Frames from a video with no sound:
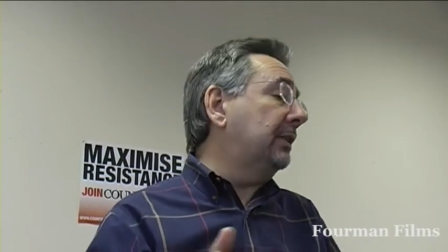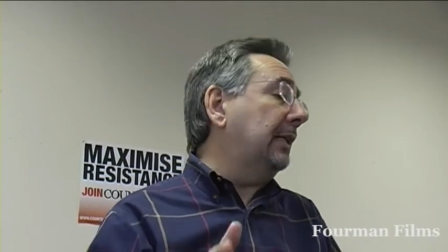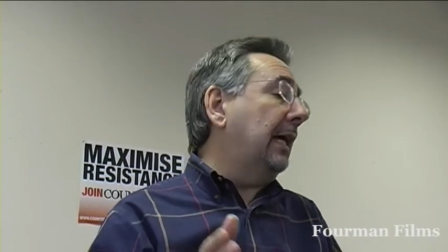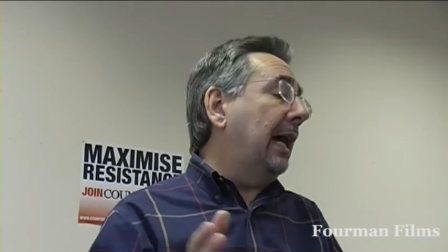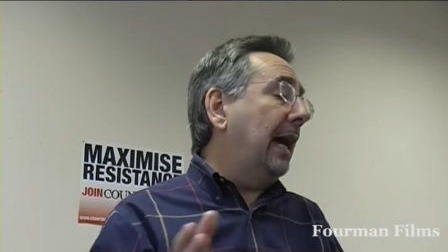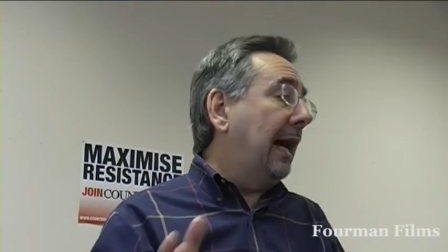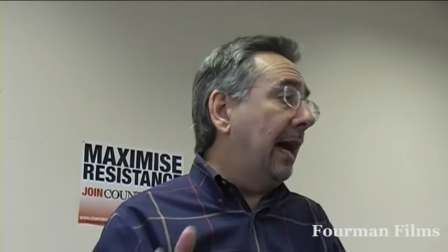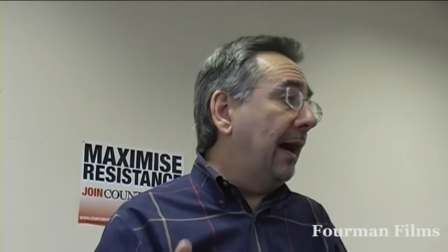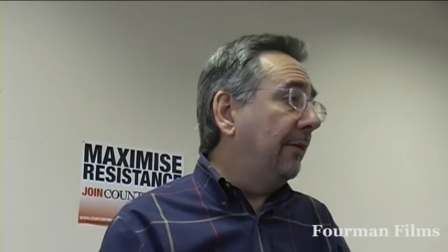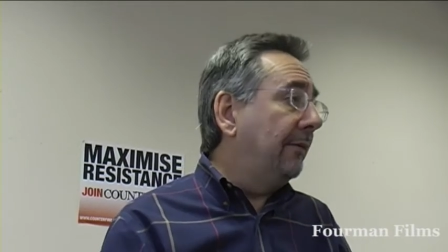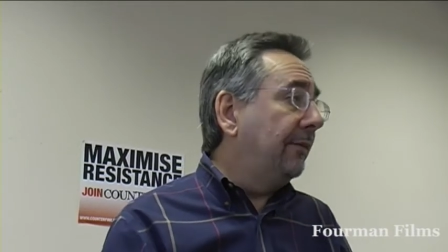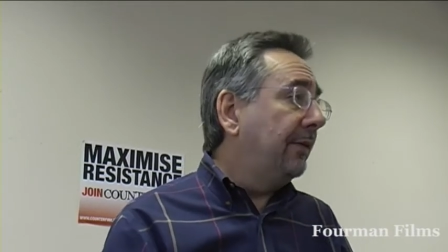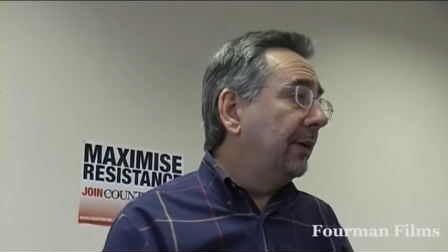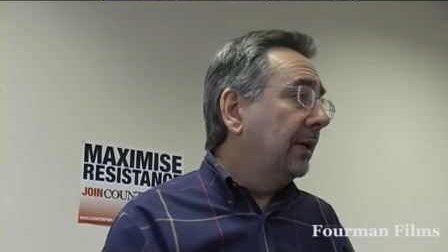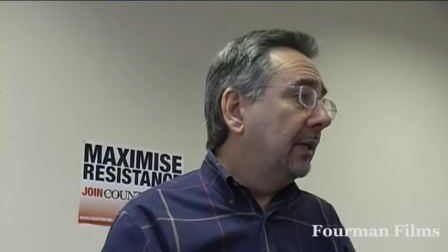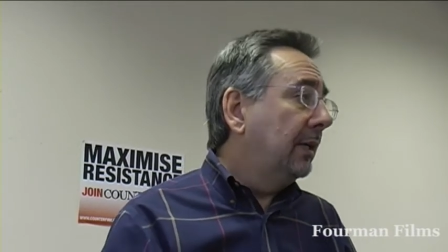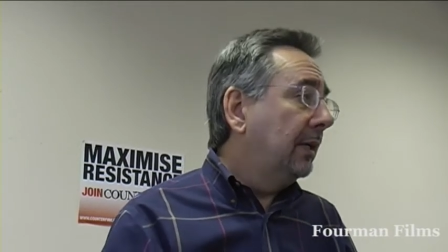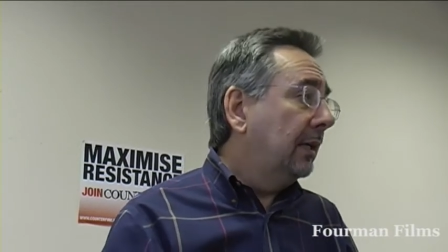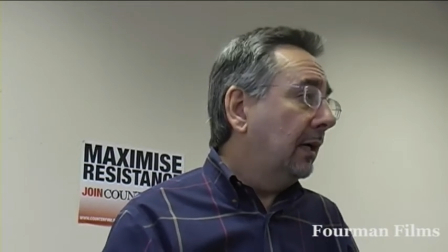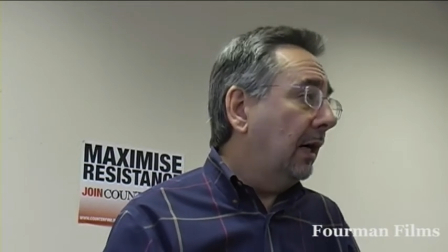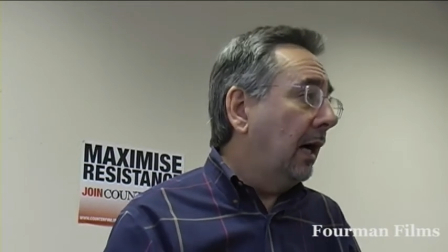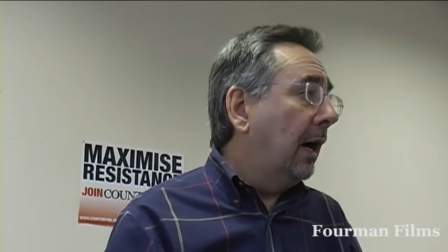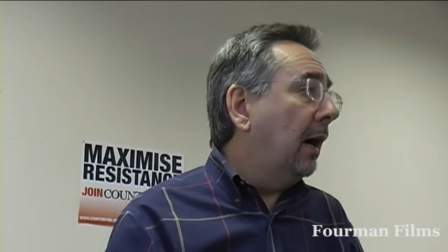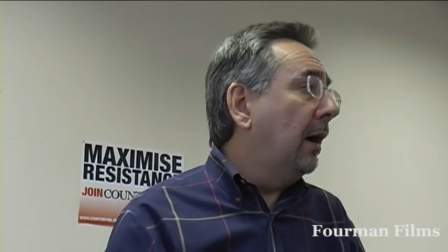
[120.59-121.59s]
to have
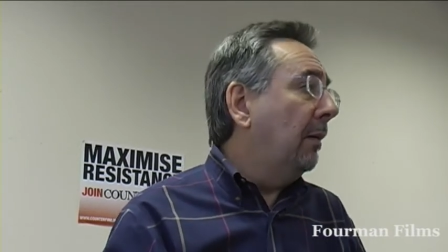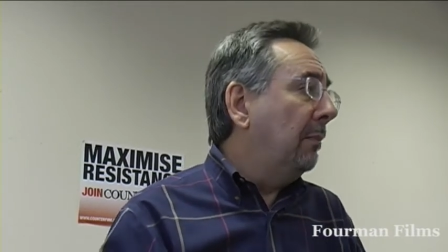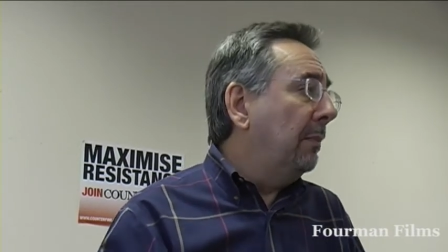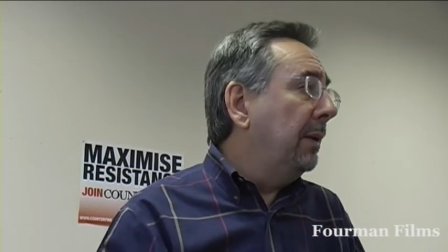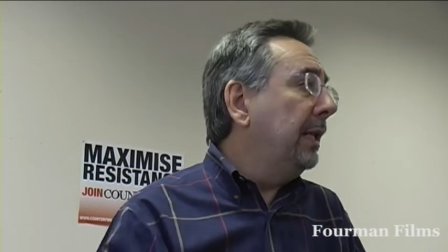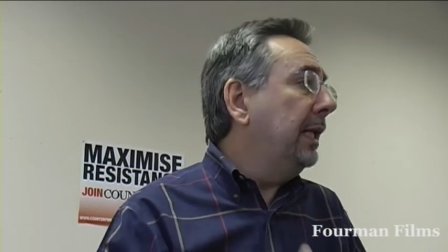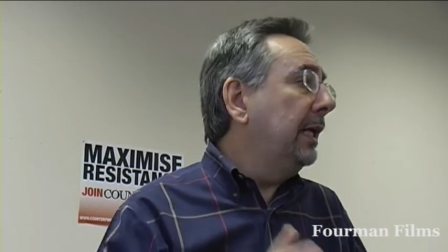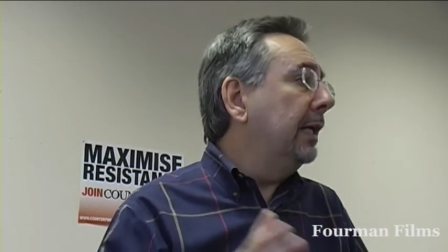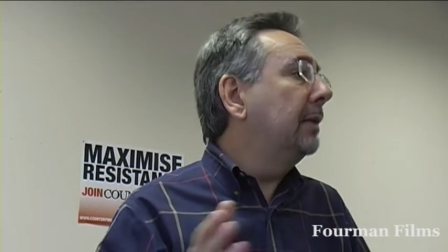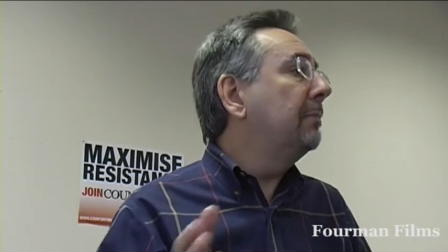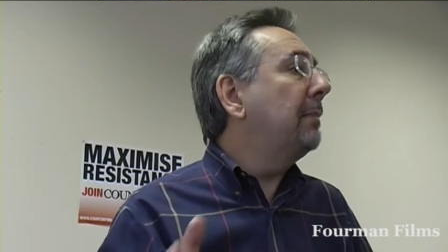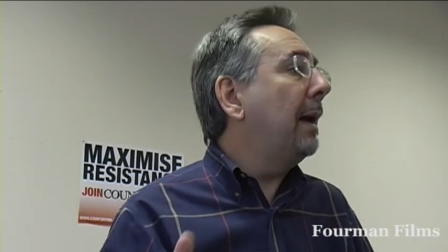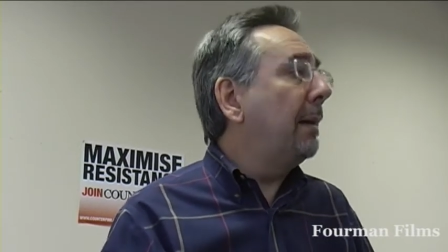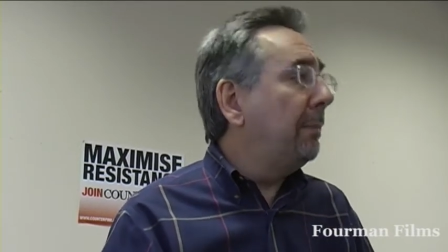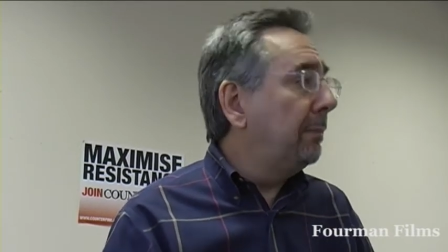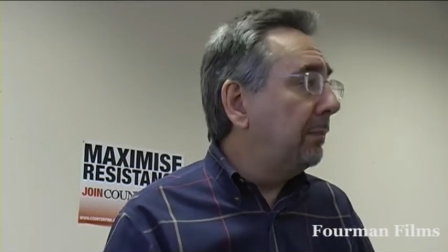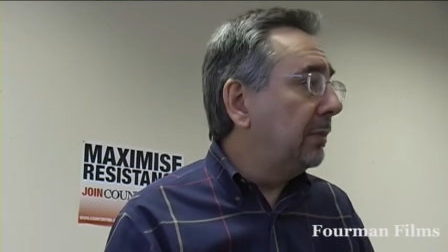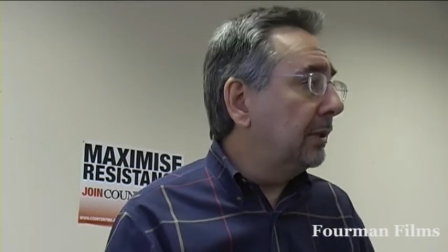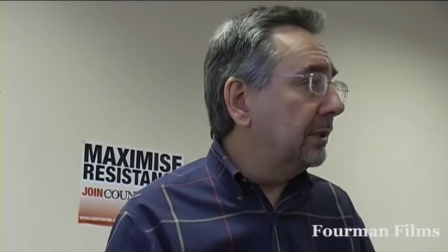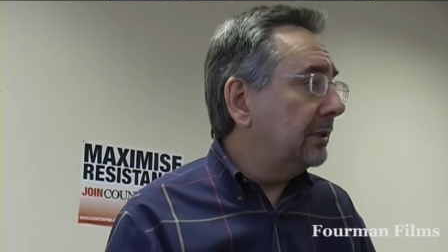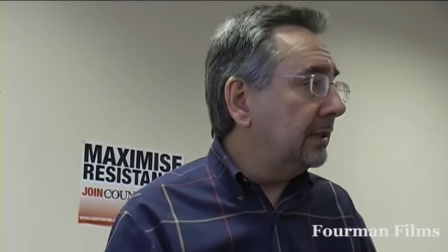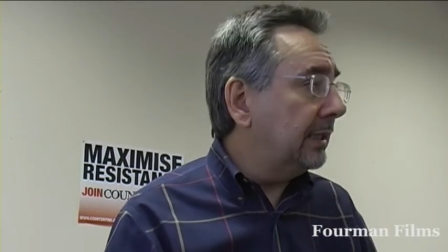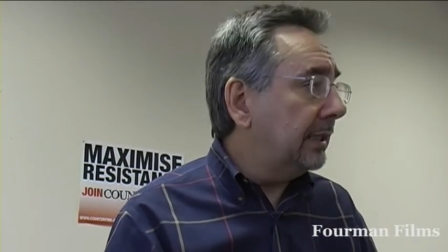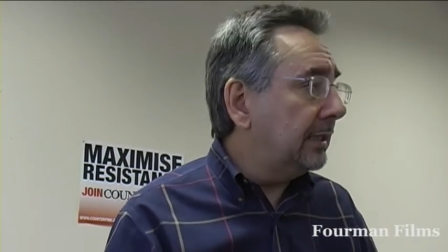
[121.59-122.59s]
a million
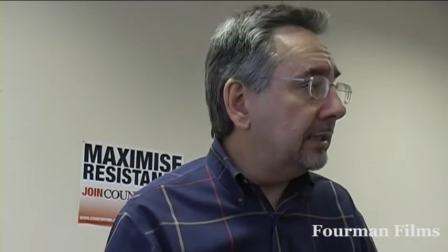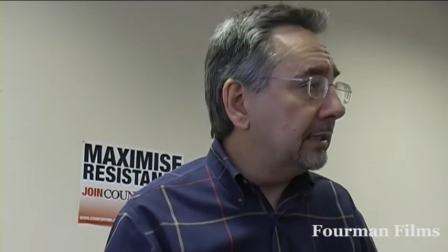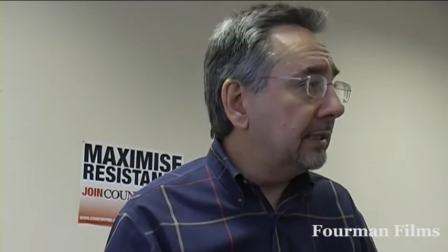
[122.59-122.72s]
members. It's